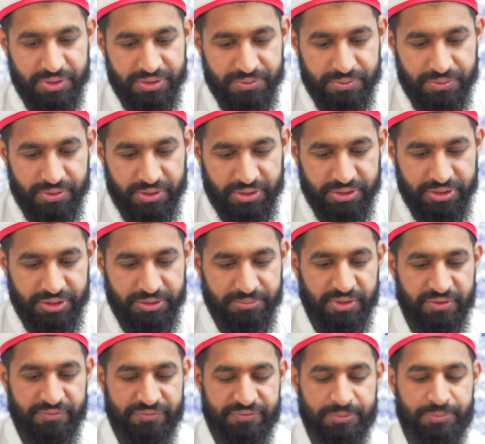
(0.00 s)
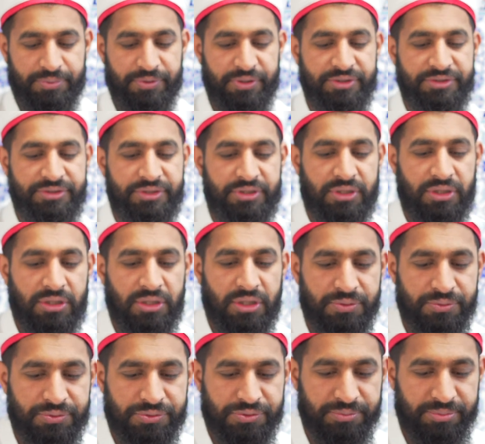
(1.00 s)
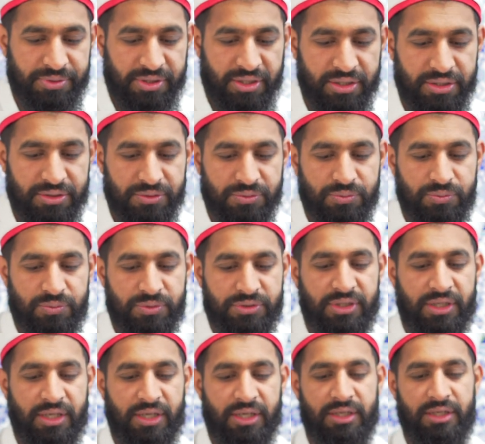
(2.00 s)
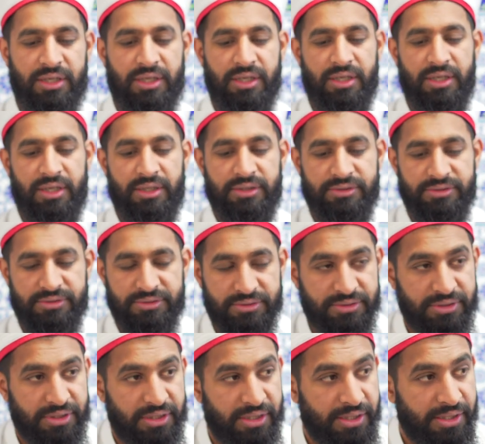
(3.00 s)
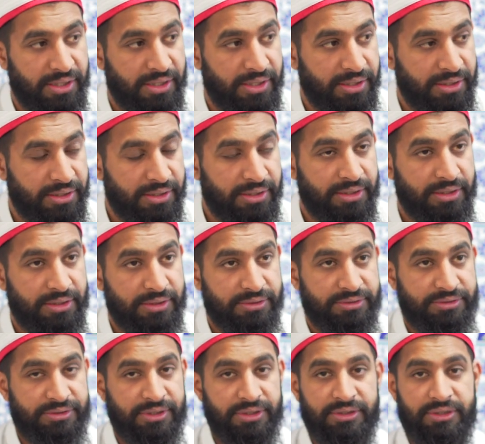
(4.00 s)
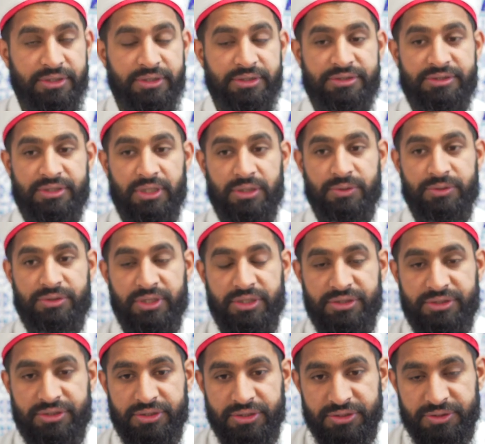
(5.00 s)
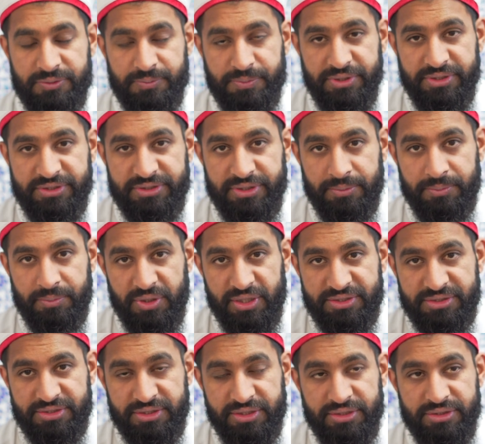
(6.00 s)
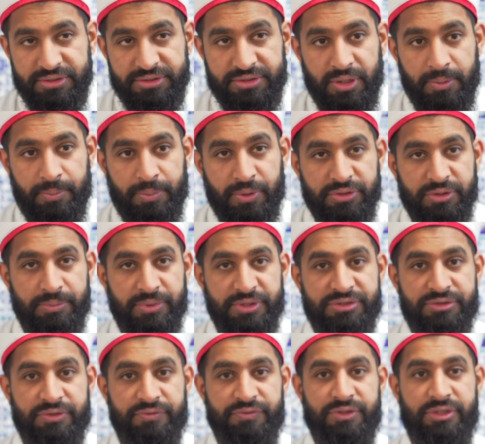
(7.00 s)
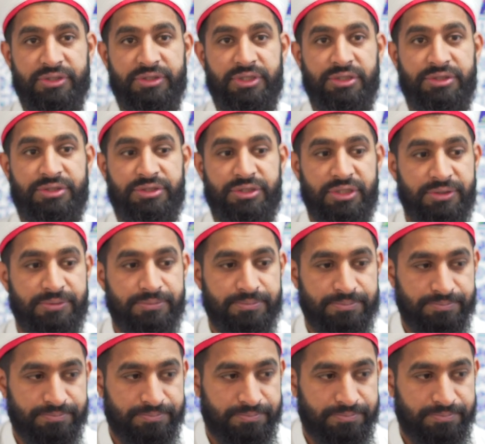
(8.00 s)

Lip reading: ar-Rahim. After praising Allah subhanahu wa ta'ala and sending salutations, peace and blessings upon the best of creation,